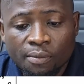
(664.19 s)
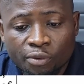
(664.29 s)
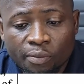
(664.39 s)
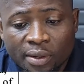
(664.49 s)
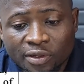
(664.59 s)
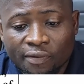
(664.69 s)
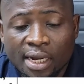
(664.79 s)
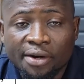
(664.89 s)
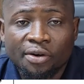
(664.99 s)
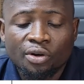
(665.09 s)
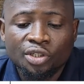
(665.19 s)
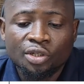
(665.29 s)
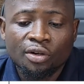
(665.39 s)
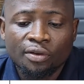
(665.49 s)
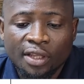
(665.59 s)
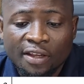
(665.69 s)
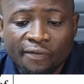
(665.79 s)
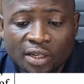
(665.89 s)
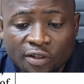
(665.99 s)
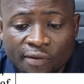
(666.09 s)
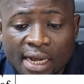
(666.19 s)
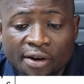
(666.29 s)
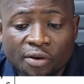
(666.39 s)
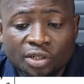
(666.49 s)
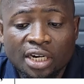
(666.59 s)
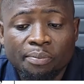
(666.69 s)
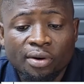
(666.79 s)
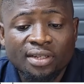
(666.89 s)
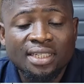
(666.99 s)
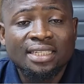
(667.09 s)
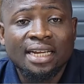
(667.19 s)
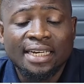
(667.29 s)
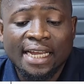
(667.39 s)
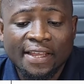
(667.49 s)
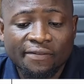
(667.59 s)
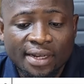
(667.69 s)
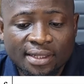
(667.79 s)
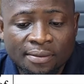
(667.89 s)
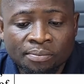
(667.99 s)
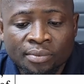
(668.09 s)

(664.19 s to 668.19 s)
problems of agriculture, effects of agricultural policies and their effects,